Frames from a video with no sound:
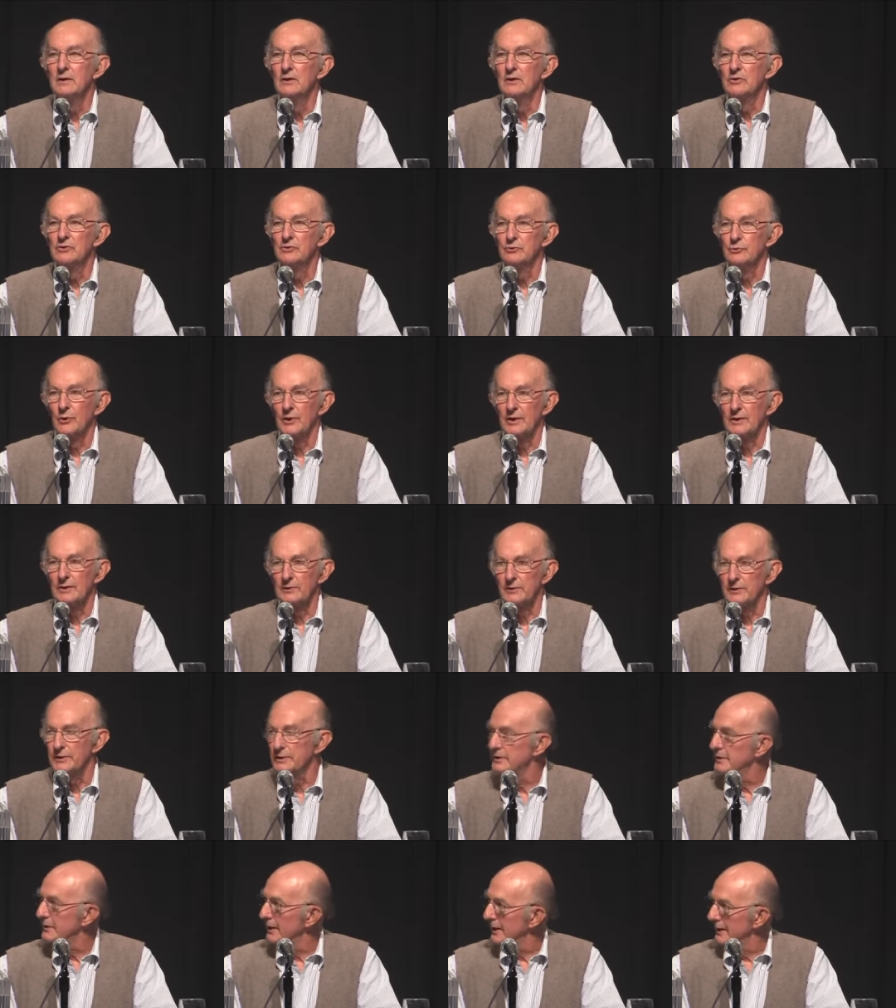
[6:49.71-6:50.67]
strictly
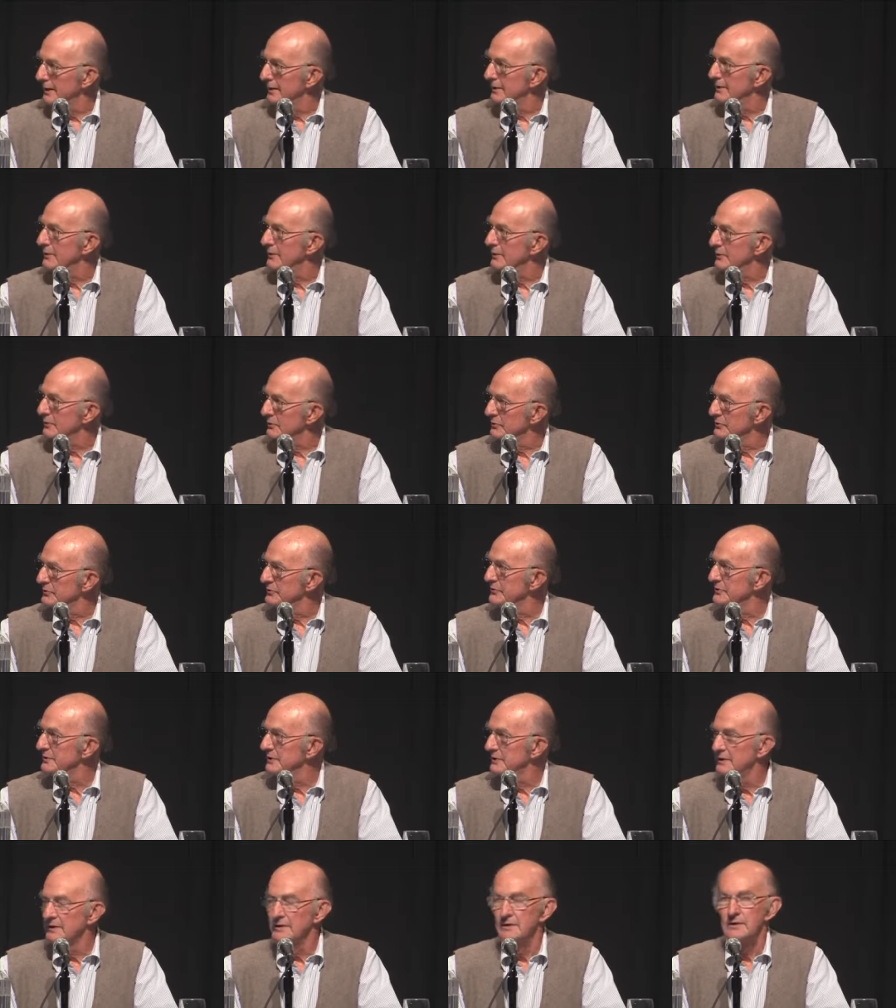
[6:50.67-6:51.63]
Taylor's
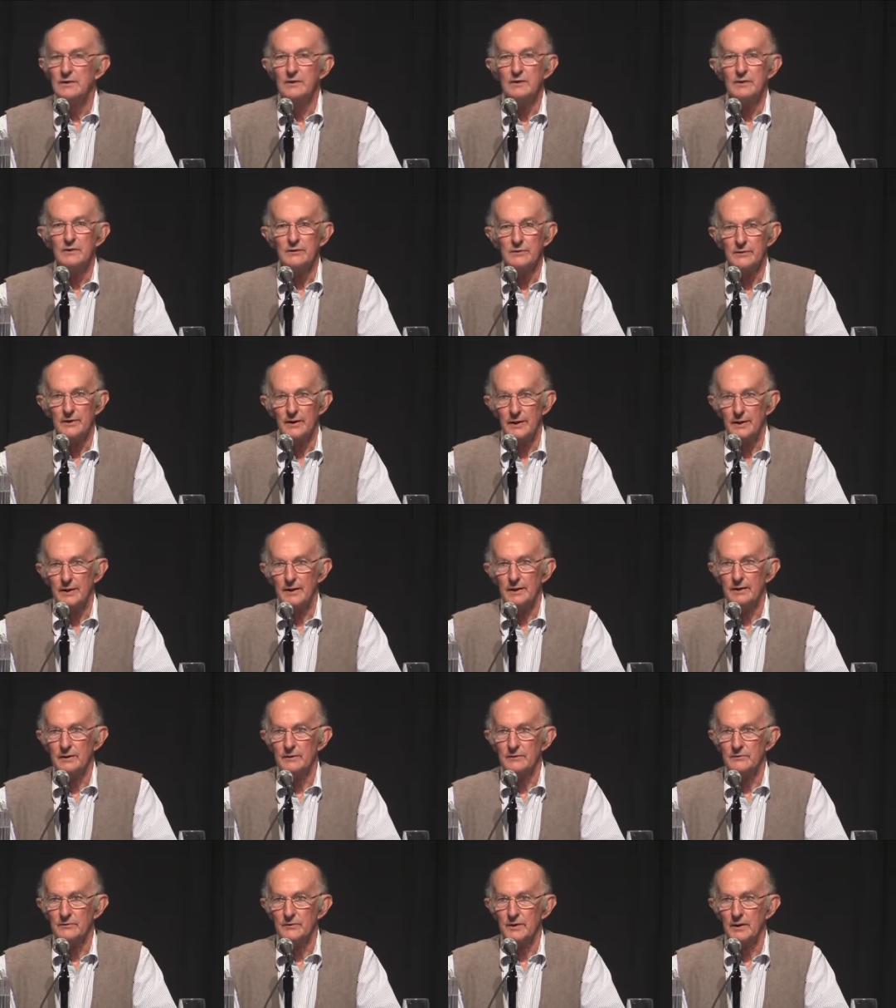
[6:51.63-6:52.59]

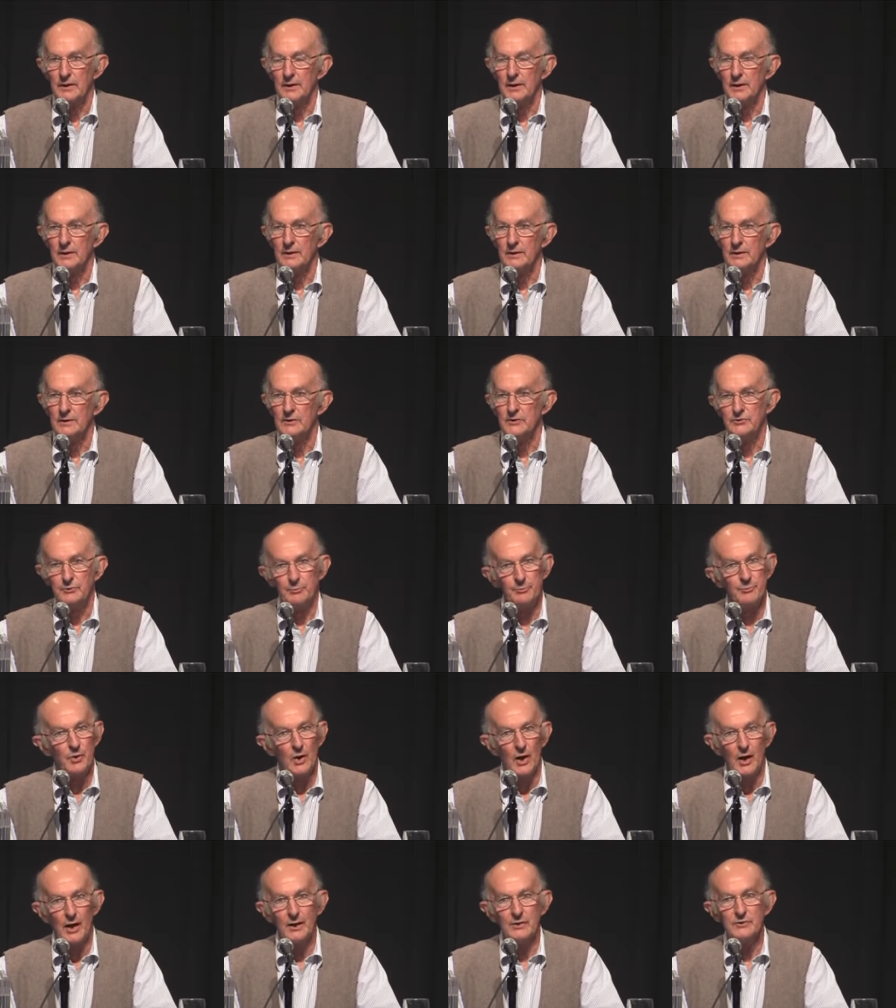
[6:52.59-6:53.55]
thing, that, and he
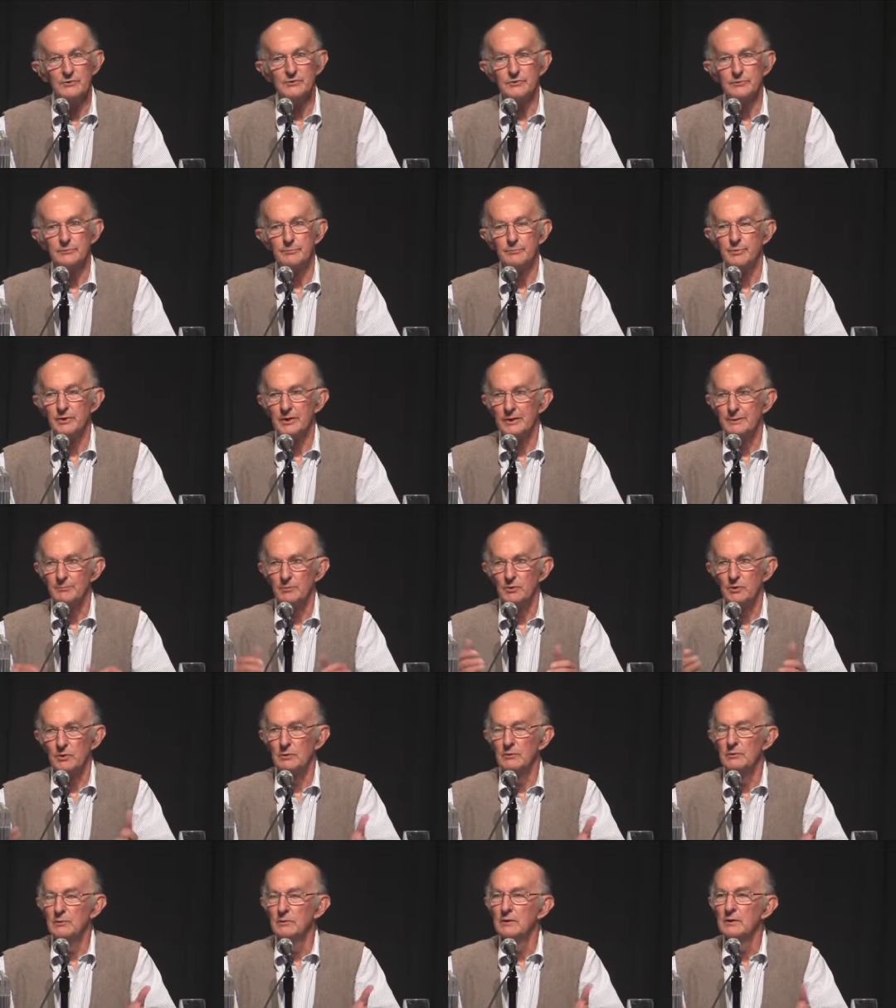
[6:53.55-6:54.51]
surprised
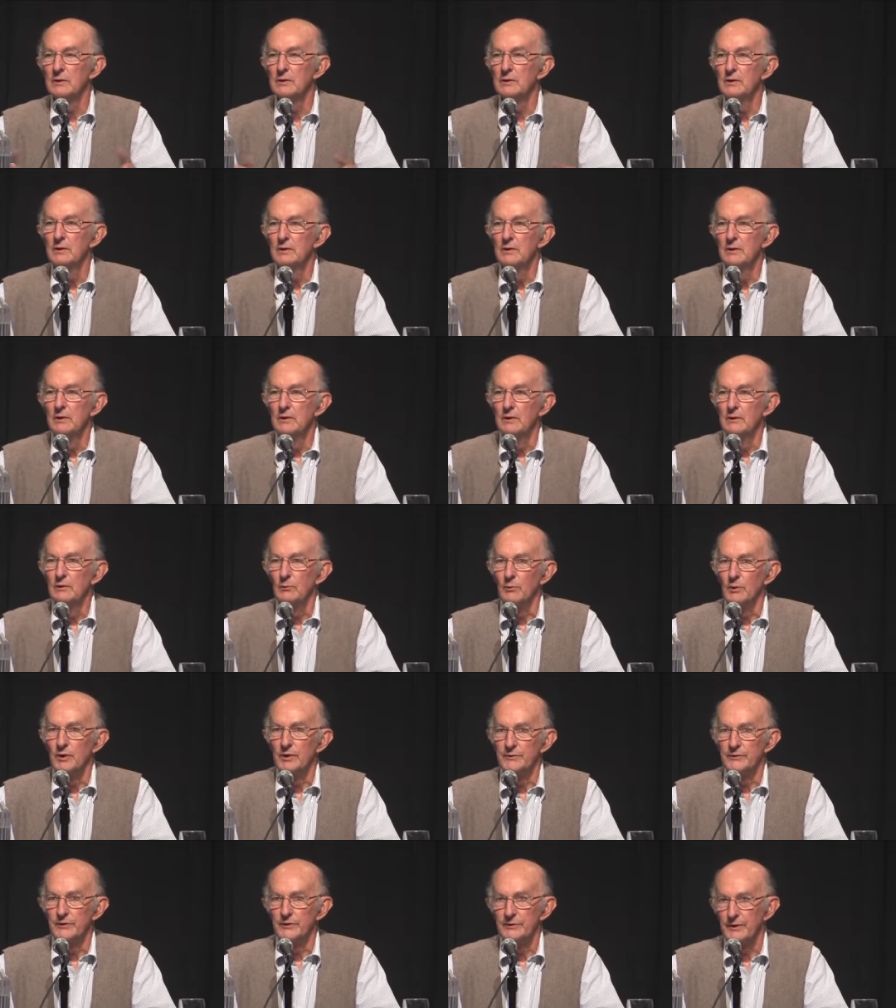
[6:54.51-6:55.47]
people
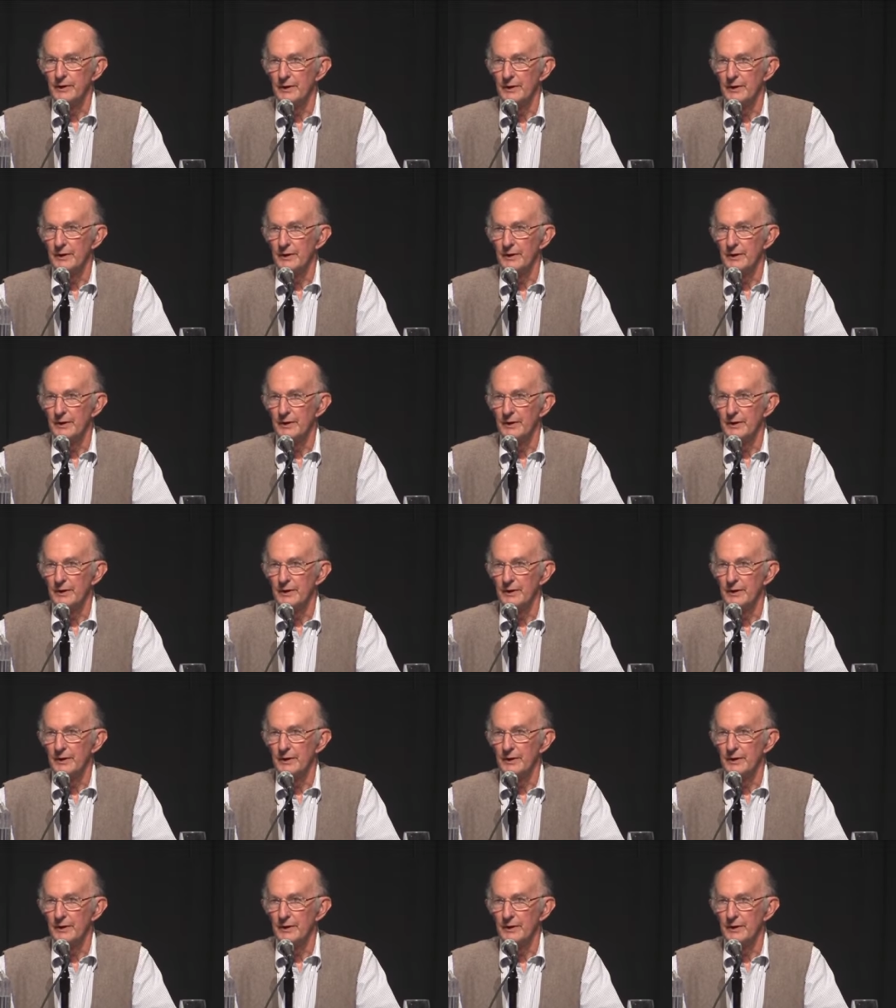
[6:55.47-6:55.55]
with it.